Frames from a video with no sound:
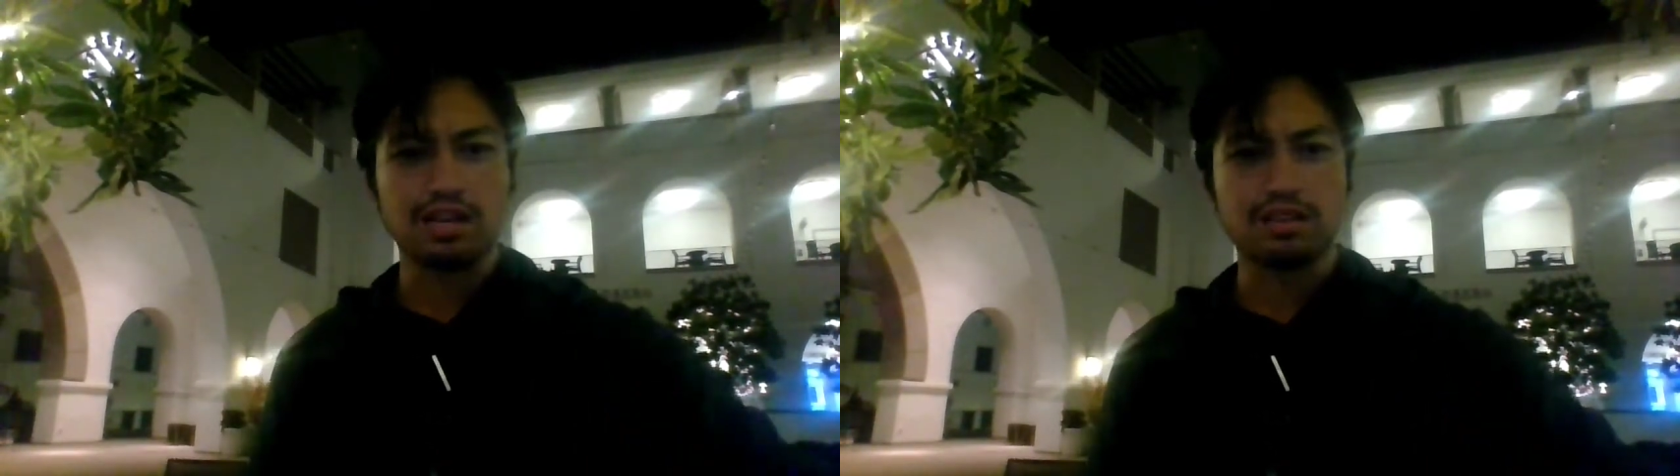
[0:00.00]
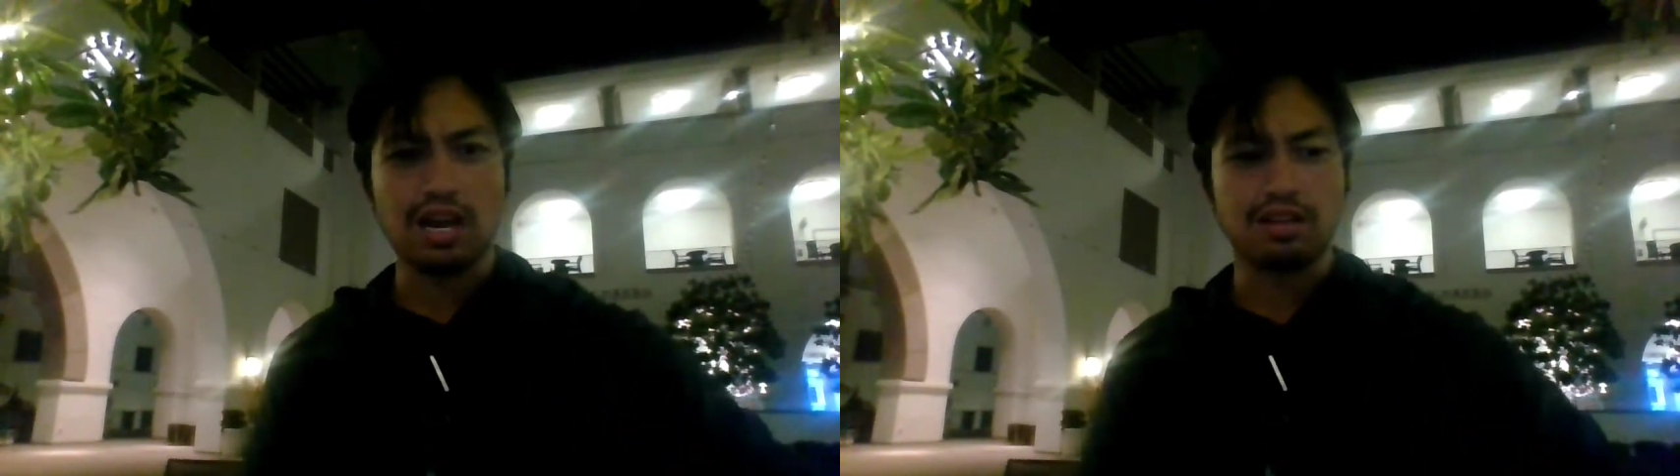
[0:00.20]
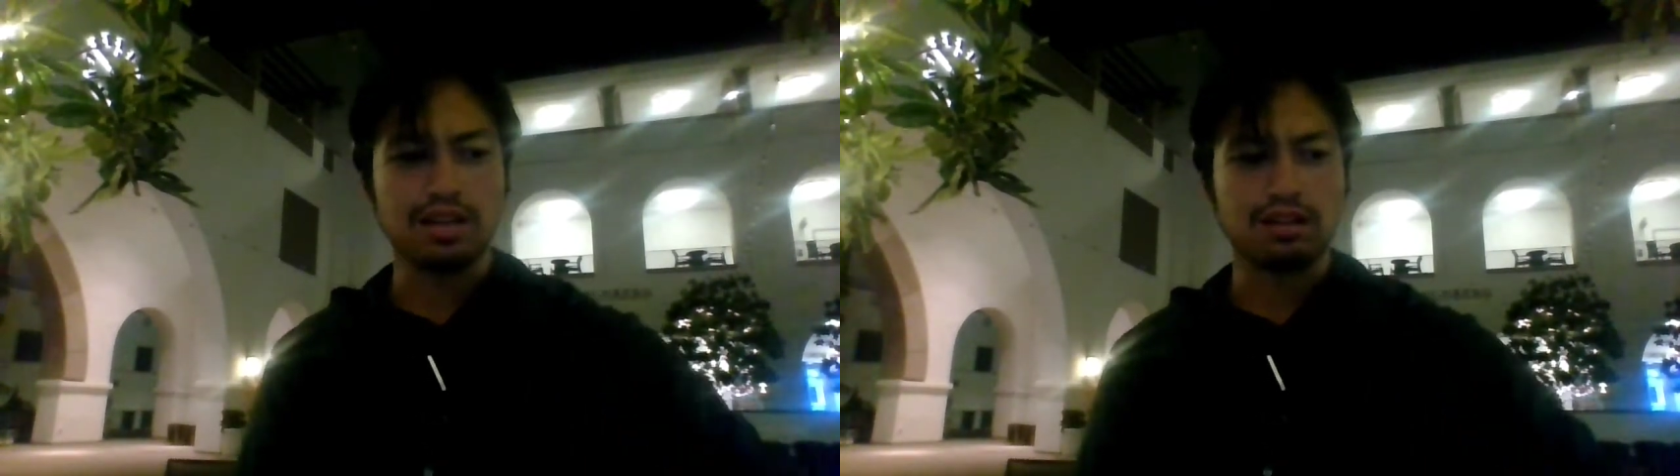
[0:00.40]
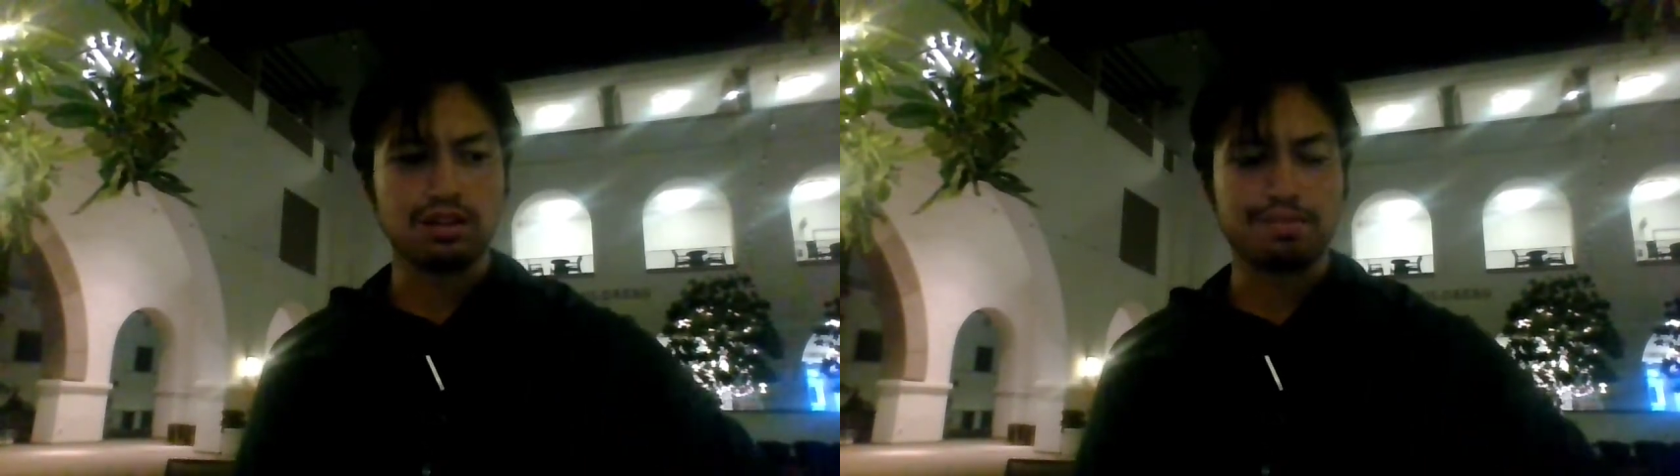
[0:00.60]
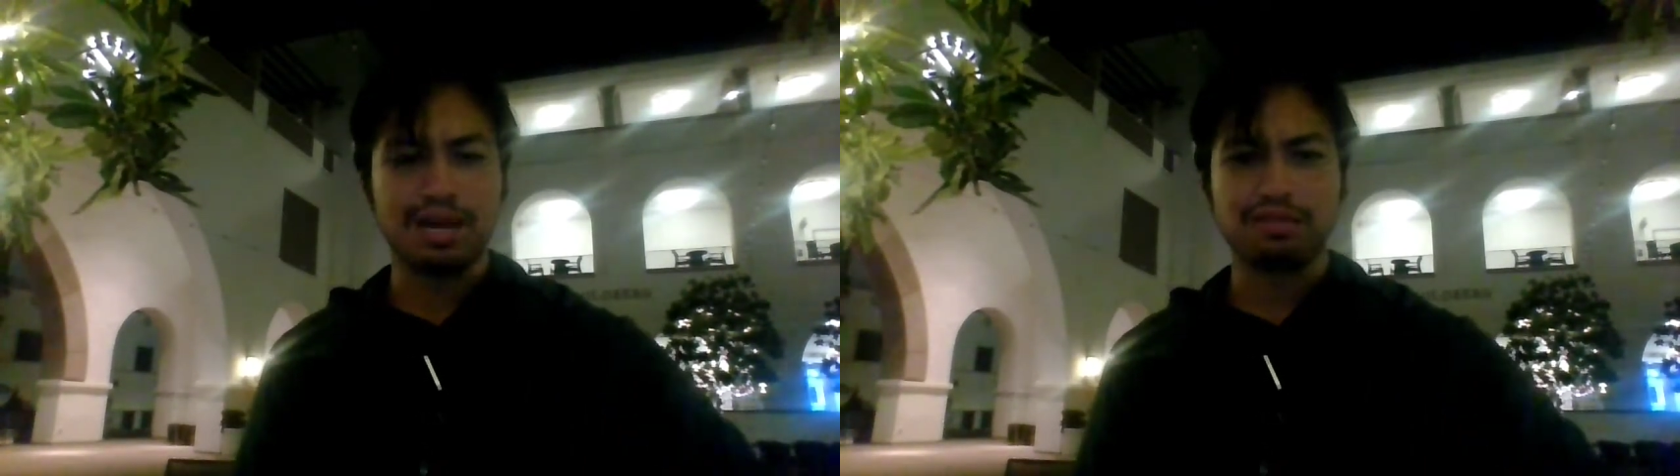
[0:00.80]
he should have made it a
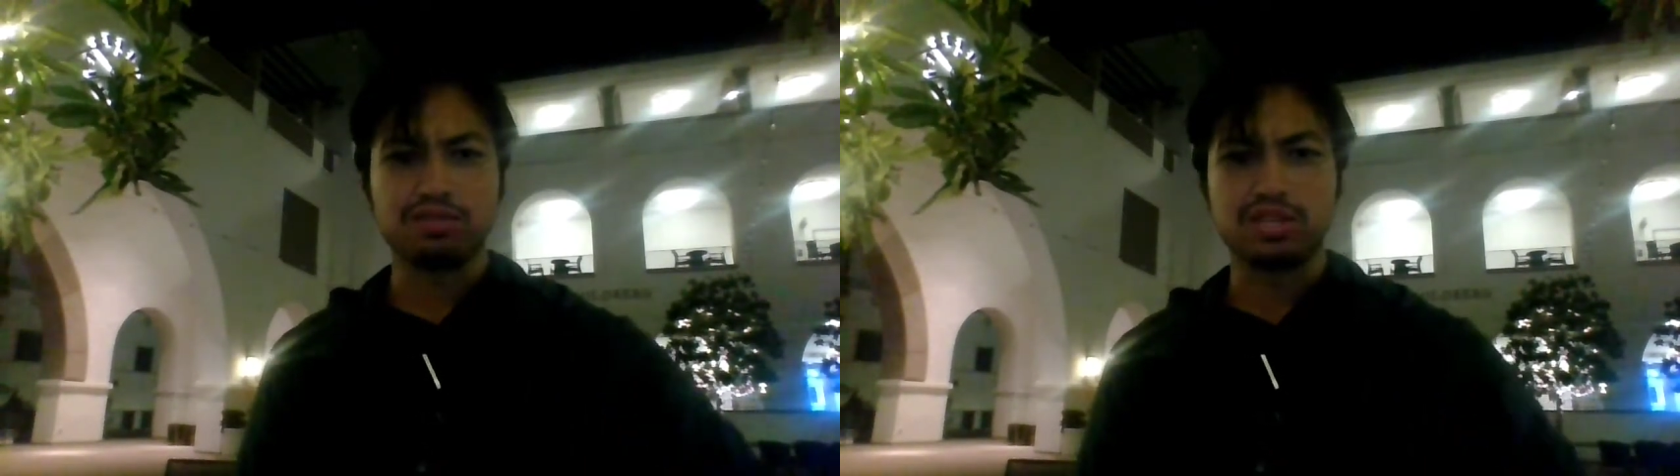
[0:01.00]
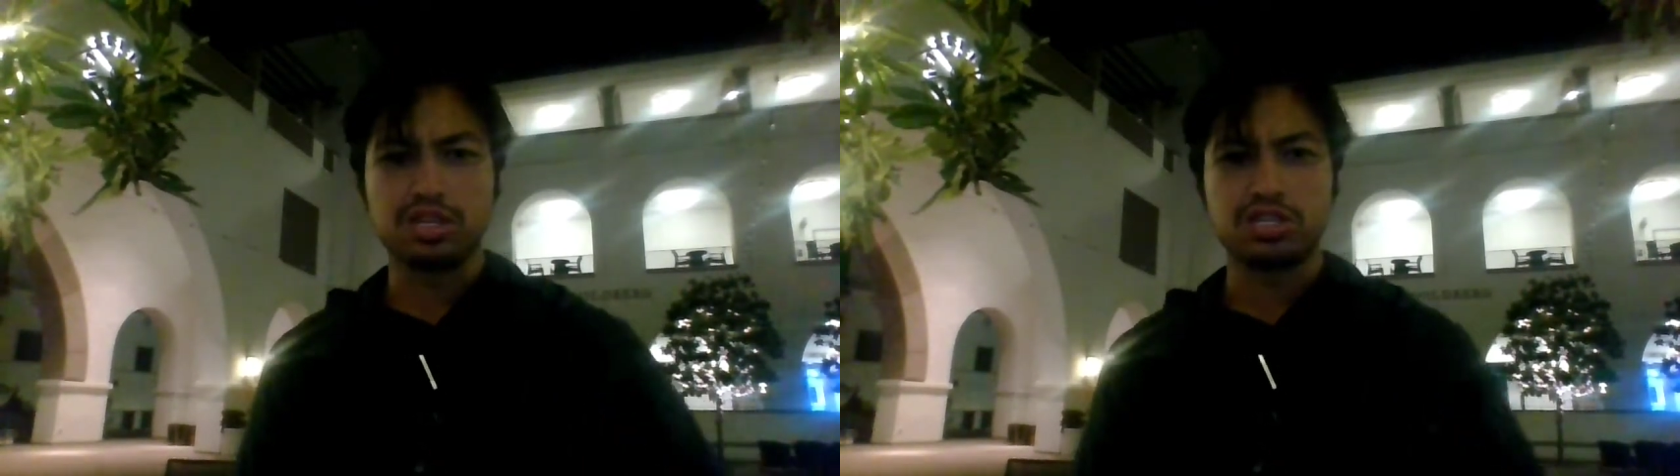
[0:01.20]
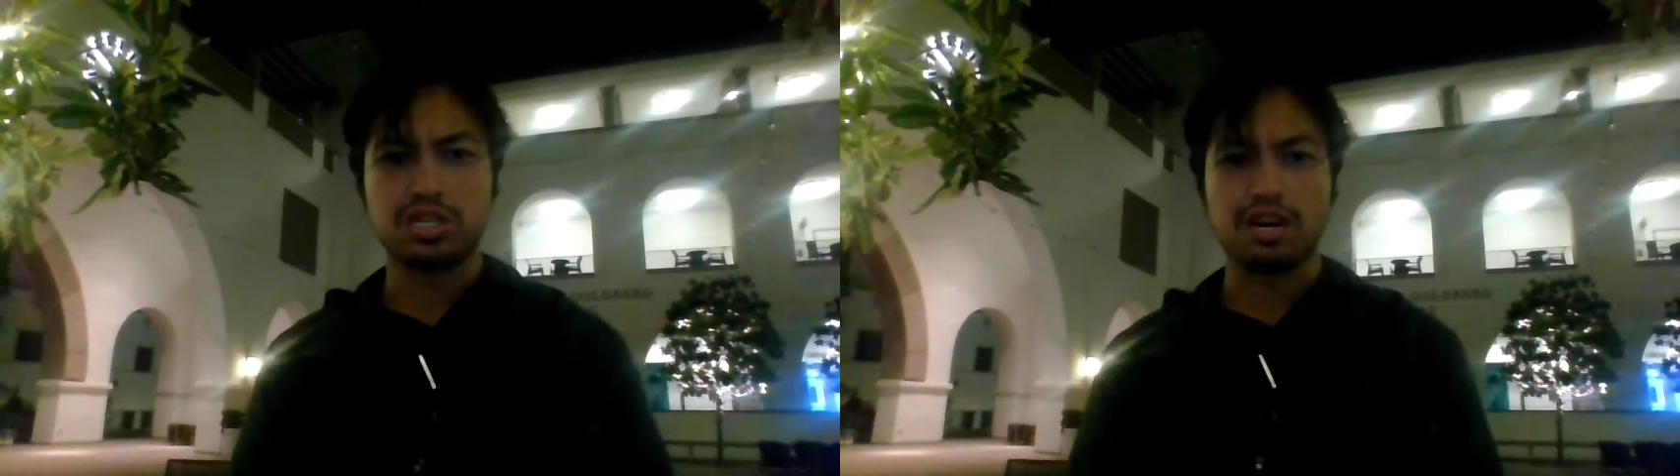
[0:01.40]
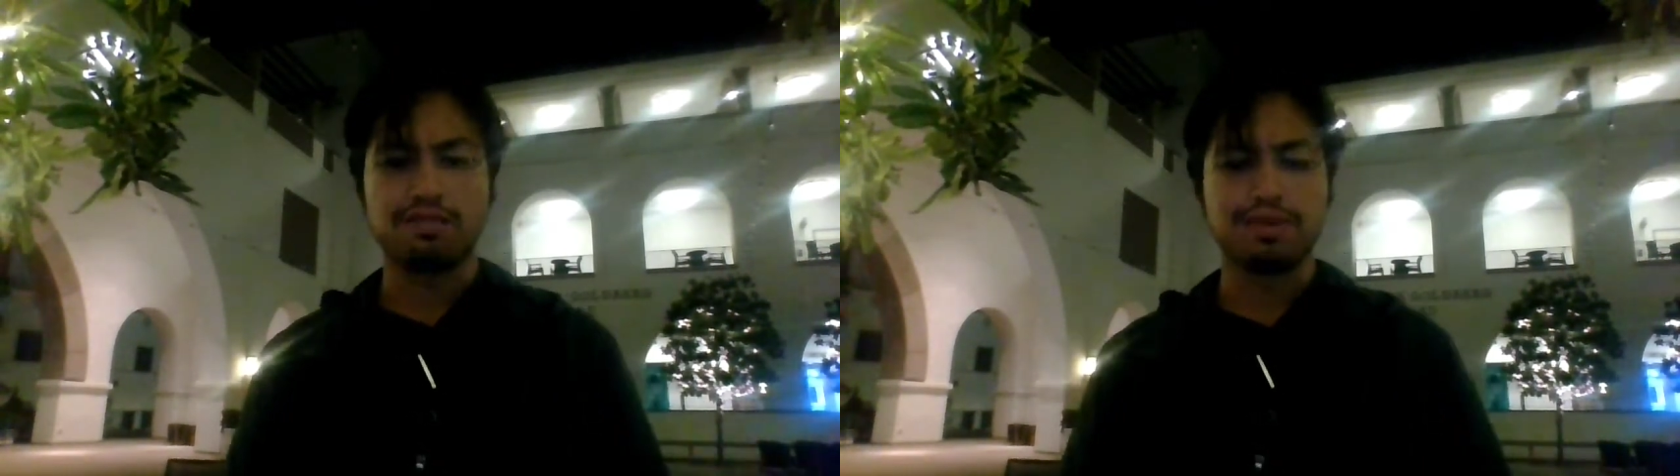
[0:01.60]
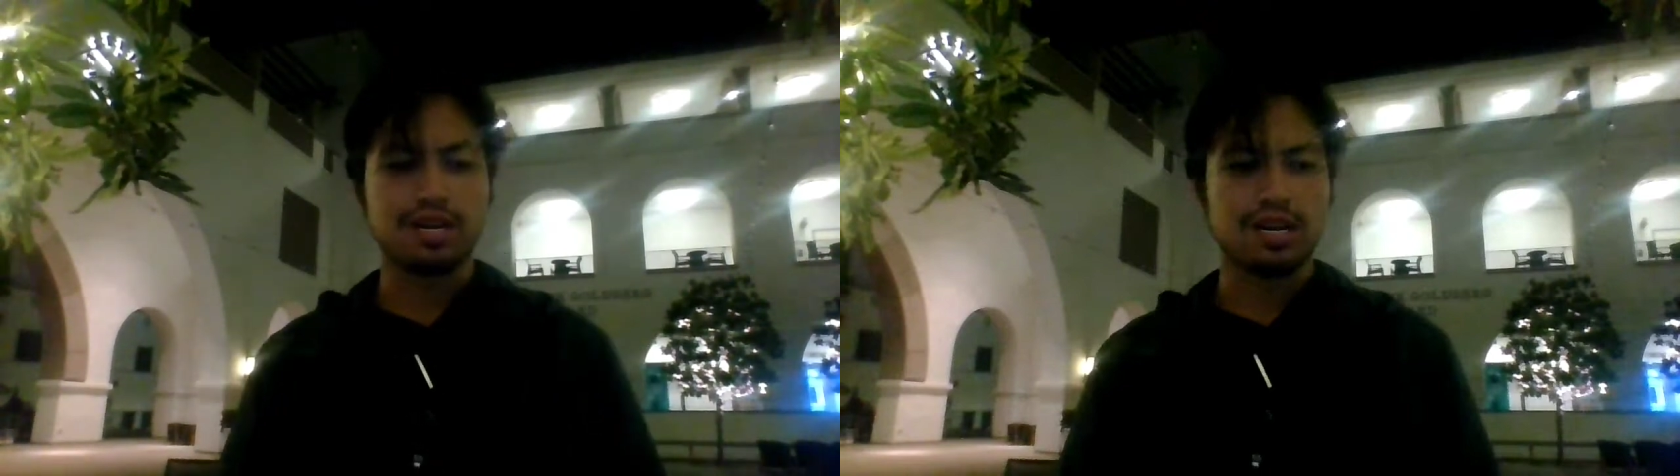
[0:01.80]
little clear, because you're
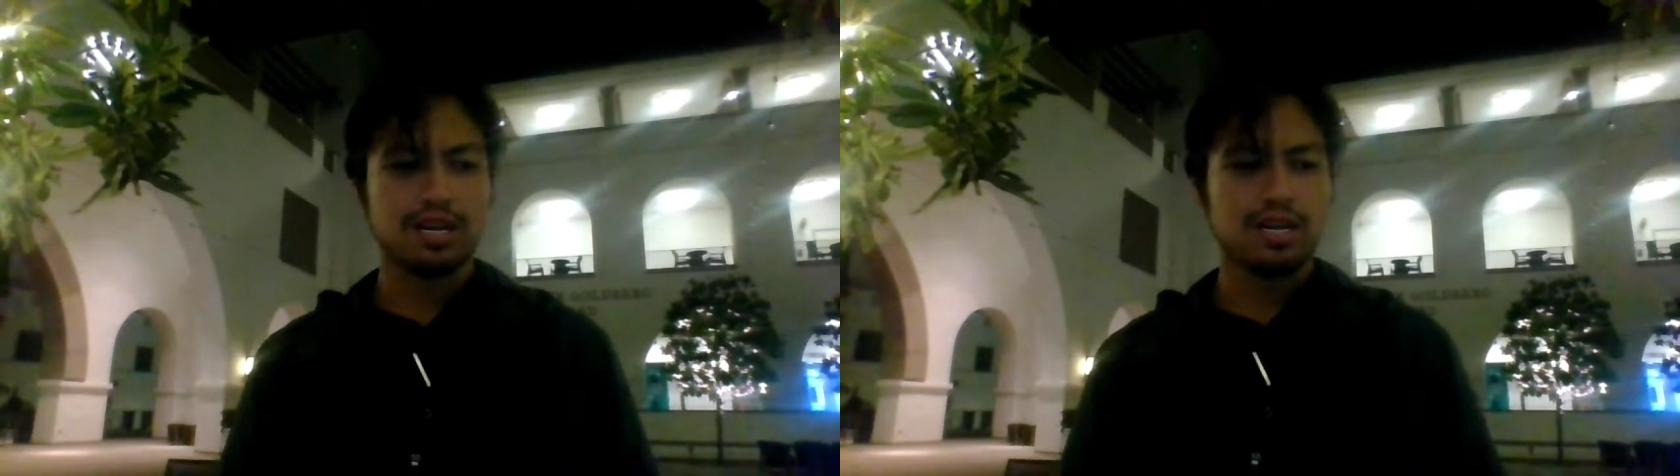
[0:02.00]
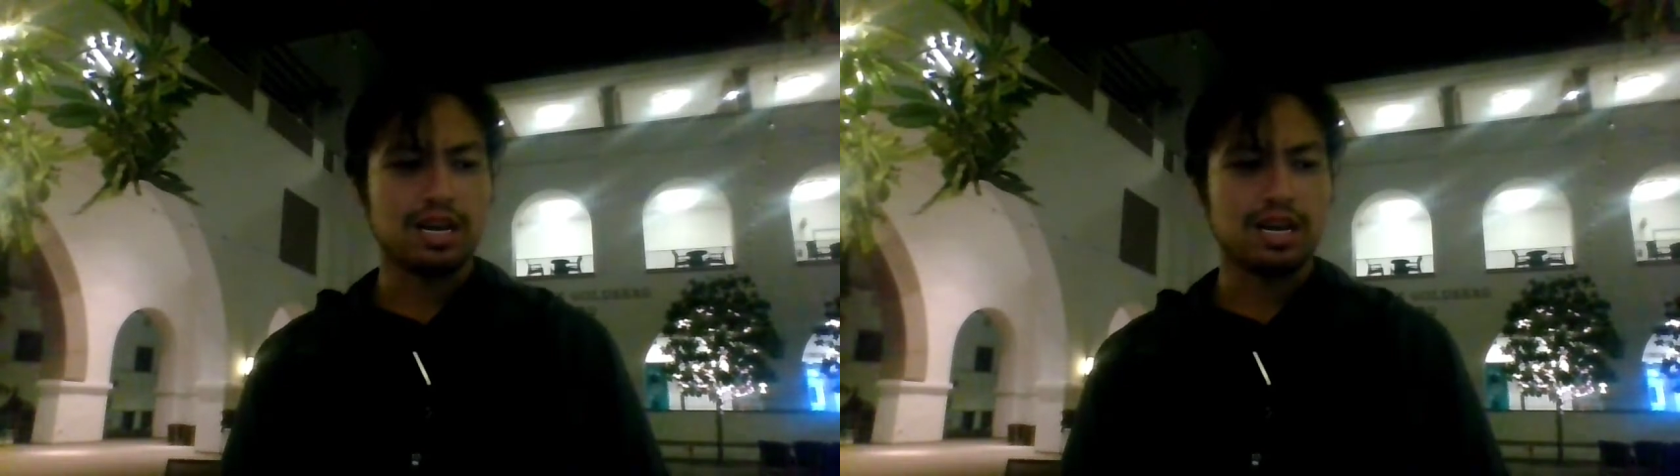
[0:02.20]
looking for,